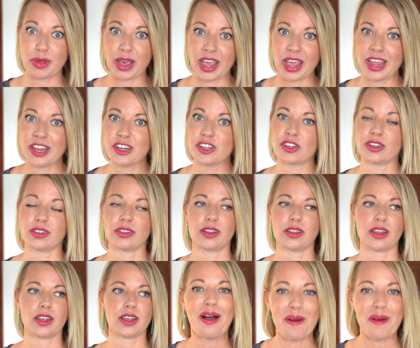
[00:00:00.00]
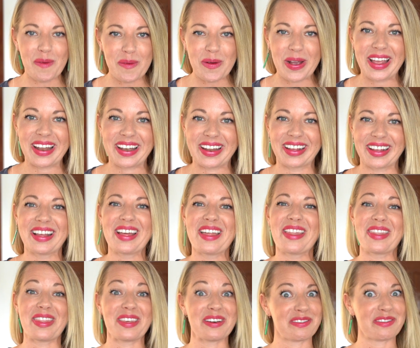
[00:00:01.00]
patiently awaiting
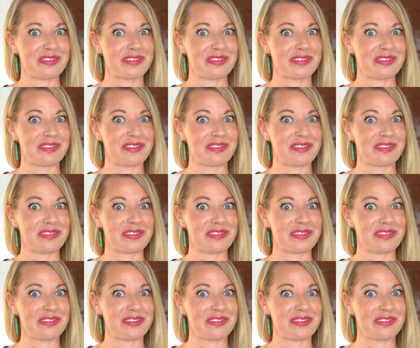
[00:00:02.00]
the